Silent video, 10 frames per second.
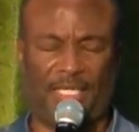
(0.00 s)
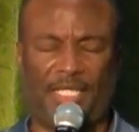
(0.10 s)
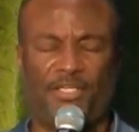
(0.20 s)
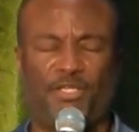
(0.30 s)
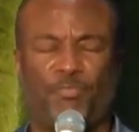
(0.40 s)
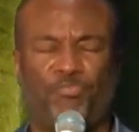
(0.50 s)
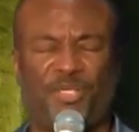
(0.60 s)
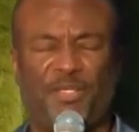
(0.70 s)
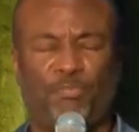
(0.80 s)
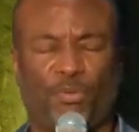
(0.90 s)
into
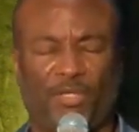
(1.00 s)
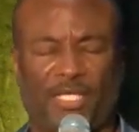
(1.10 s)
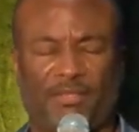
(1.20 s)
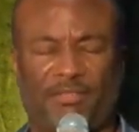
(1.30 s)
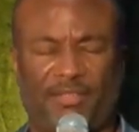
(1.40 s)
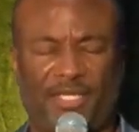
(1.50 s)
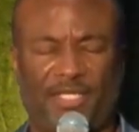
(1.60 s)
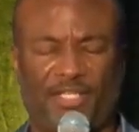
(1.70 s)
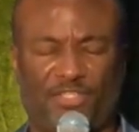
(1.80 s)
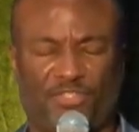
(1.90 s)
people and
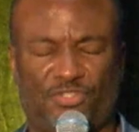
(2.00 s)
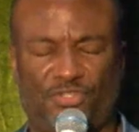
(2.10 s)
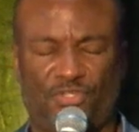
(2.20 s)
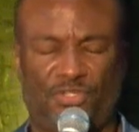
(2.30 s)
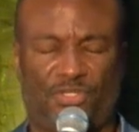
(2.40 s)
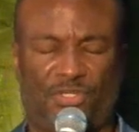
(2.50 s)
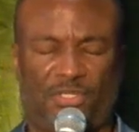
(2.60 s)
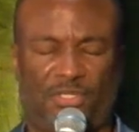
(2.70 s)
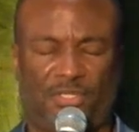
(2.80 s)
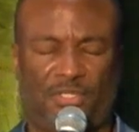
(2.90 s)
things
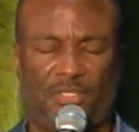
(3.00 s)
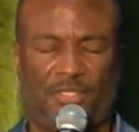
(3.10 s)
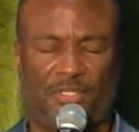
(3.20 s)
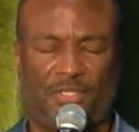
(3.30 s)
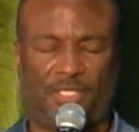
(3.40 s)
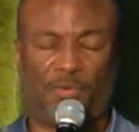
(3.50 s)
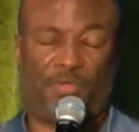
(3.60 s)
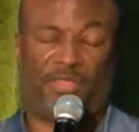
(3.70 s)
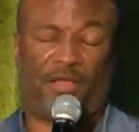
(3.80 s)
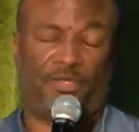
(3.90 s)
that
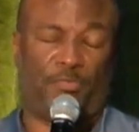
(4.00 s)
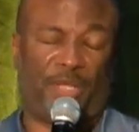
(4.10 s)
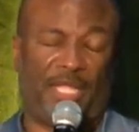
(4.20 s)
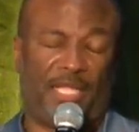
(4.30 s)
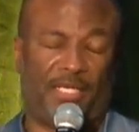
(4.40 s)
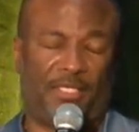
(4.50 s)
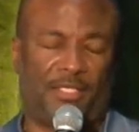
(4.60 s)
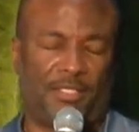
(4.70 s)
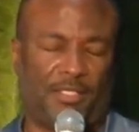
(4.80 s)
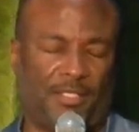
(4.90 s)
without the pain,
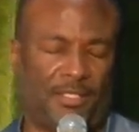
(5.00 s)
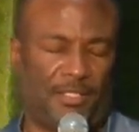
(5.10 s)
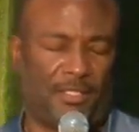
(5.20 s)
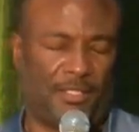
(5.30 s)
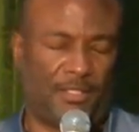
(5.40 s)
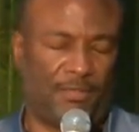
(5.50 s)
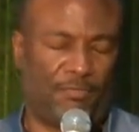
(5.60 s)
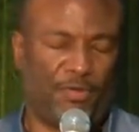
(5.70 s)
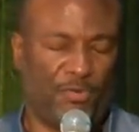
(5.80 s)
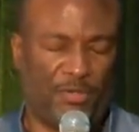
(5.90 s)

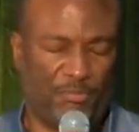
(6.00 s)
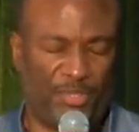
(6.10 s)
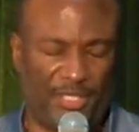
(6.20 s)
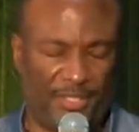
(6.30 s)
we wouldn't be.